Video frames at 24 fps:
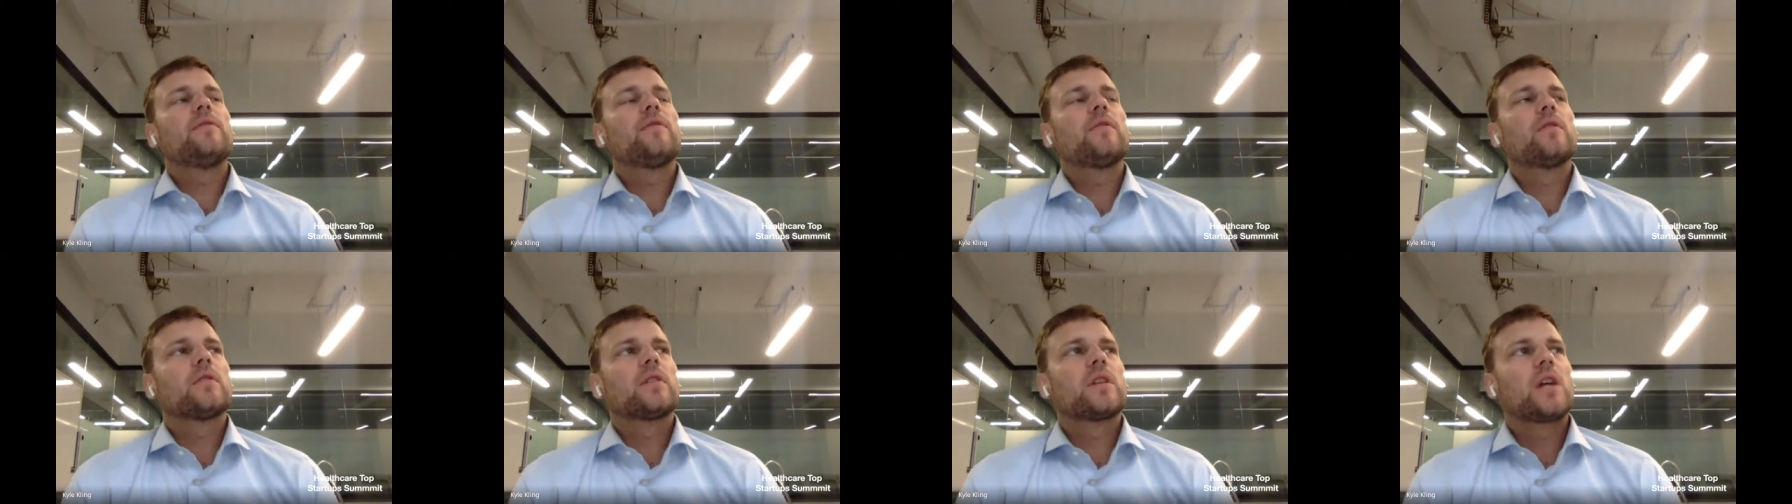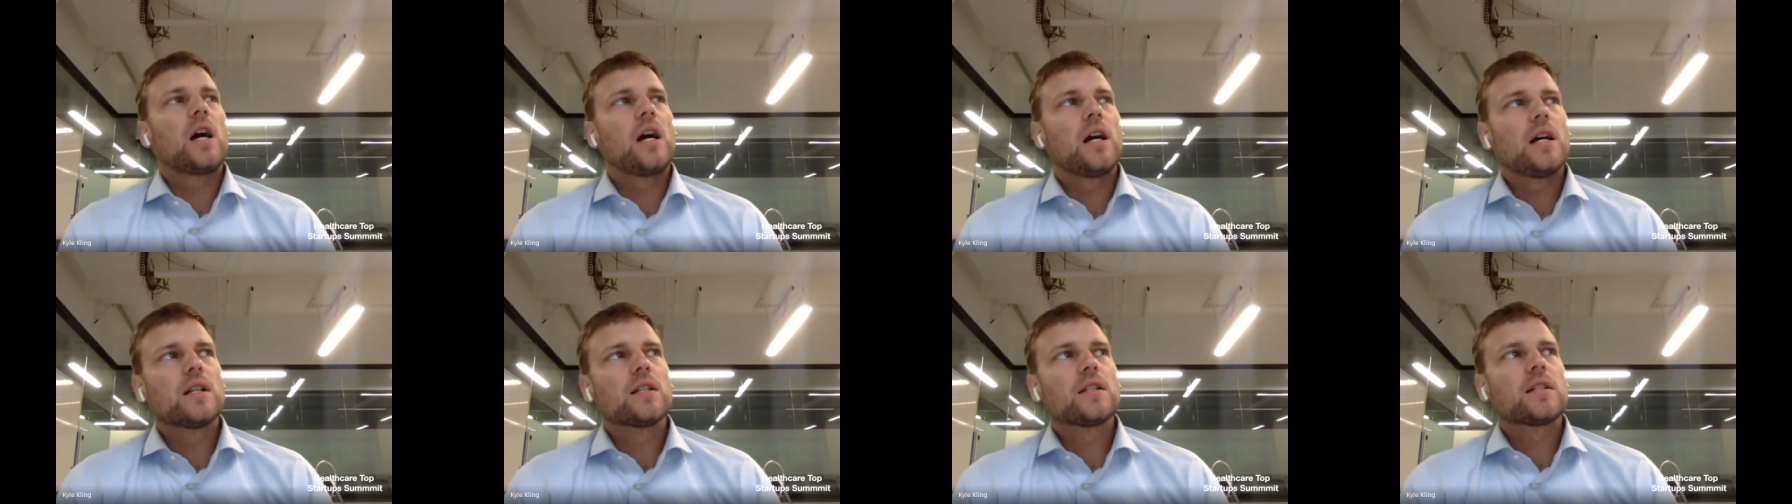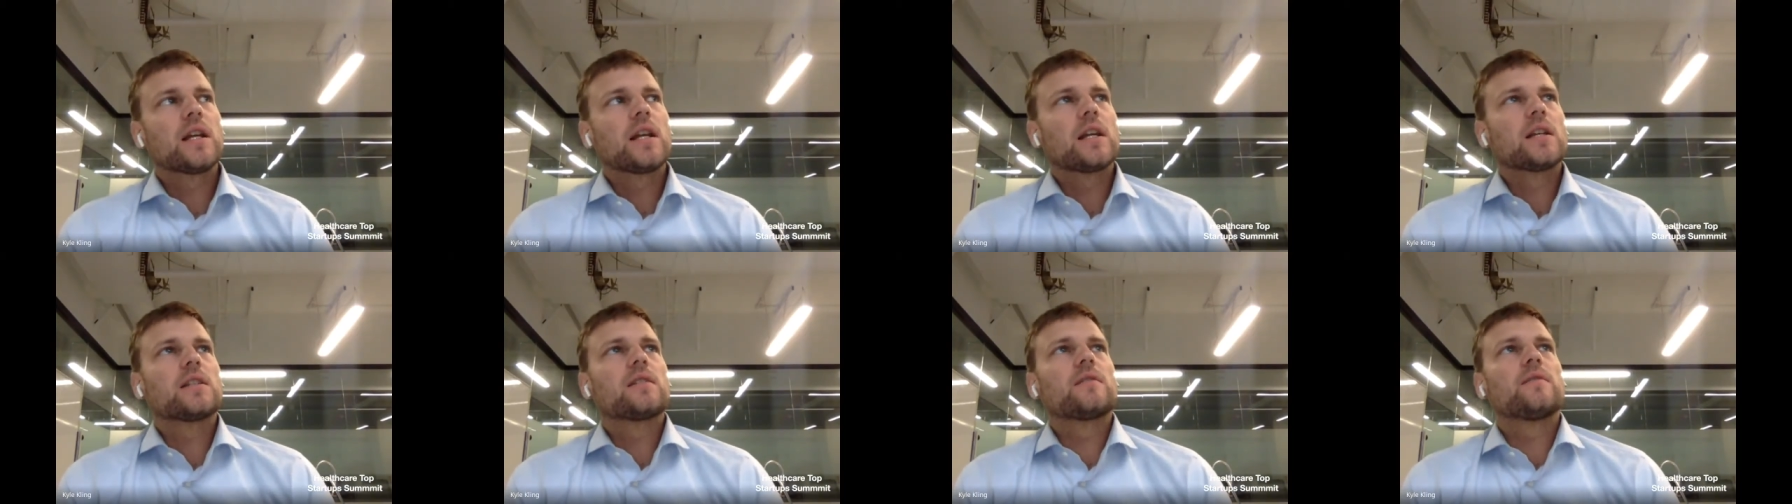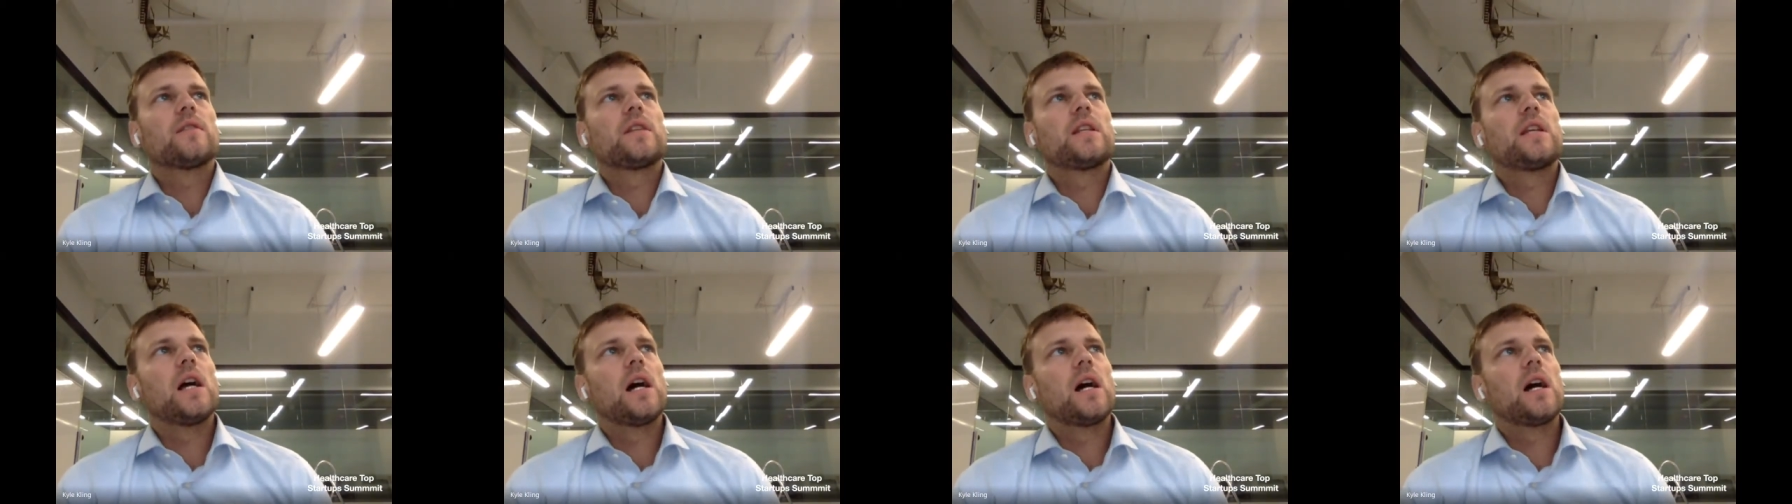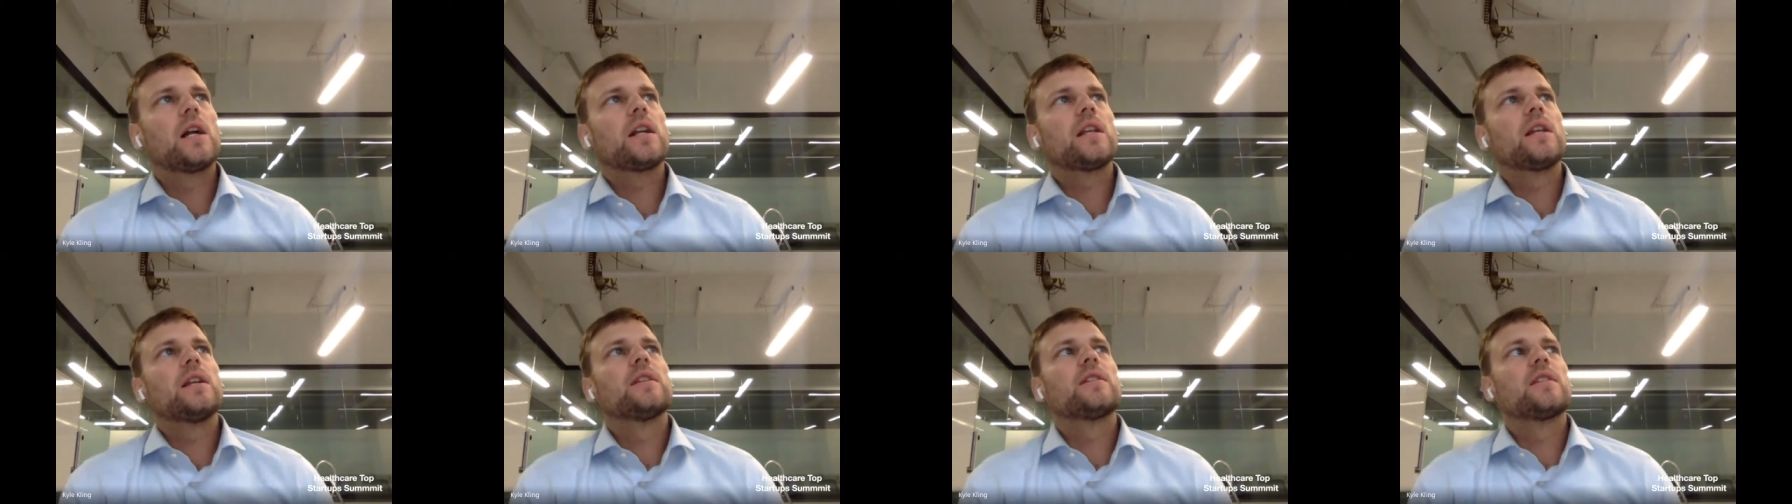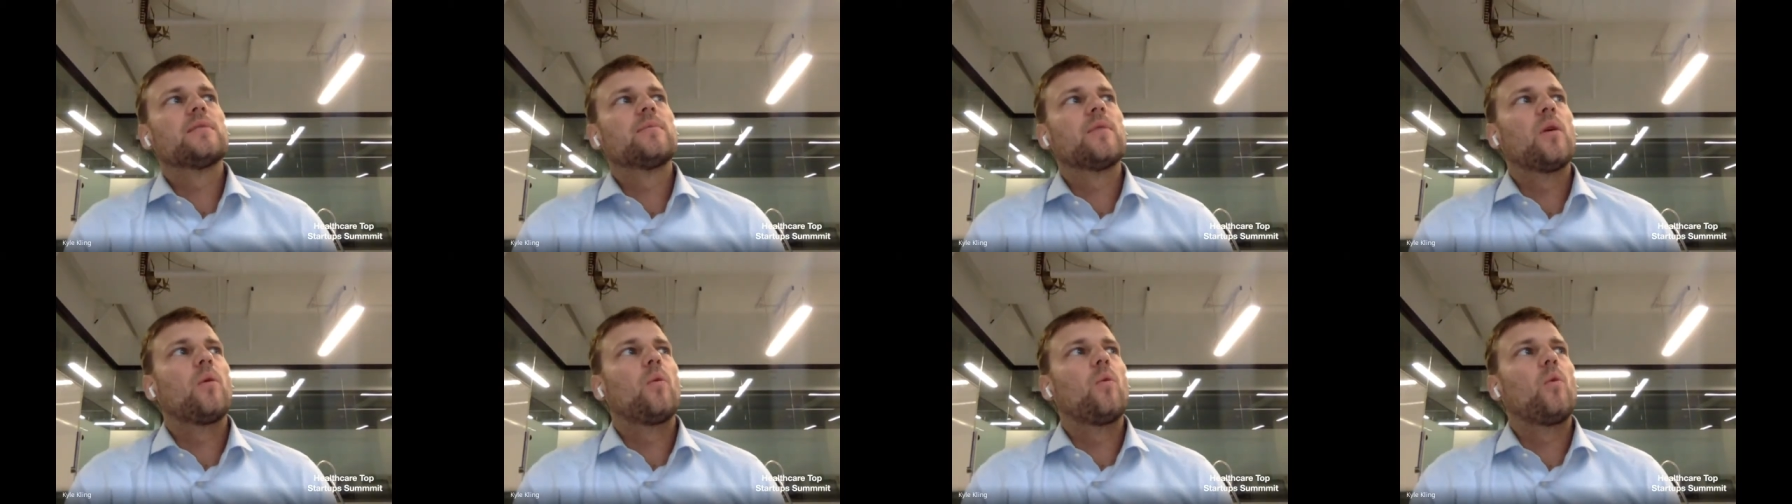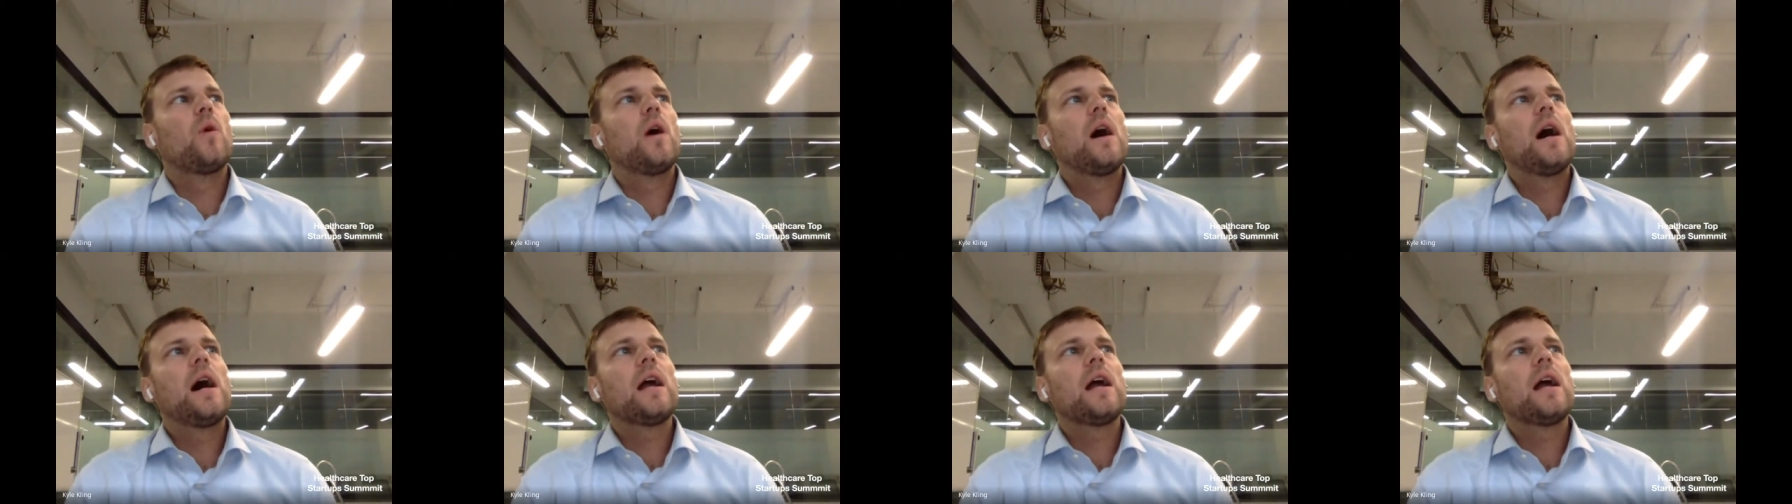for context for the audience about